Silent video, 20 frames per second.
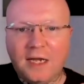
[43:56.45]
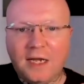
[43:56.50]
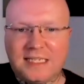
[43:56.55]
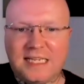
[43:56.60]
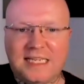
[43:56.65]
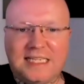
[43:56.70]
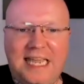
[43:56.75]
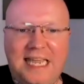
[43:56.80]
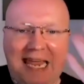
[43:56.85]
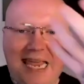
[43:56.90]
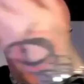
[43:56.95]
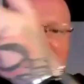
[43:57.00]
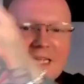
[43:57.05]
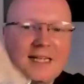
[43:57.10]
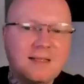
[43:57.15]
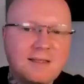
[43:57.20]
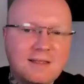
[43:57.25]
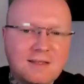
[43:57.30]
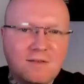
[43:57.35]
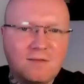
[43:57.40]
to take
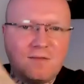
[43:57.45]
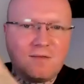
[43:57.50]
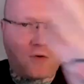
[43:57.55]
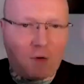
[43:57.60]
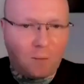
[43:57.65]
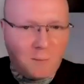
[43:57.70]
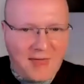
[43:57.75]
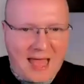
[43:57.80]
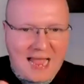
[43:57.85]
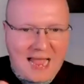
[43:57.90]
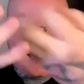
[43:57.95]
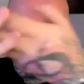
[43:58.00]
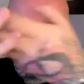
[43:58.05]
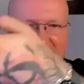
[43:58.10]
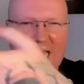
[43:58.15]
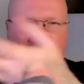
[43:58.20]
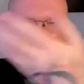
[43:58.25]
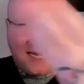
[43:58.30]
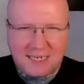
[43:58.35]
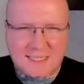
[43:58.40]
it from that to
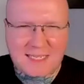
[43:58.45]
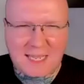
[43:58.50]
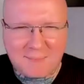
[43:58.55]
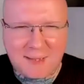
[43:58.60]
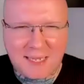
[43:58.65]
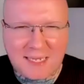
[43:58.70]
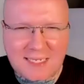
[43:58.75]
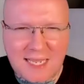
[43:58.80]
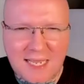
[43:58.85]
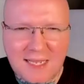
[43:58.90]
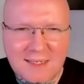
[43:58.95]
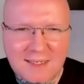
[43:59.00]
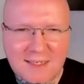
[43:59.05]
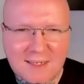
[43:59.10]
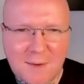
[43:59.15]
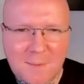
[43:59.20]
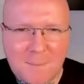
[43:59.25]
that. Does that make sense?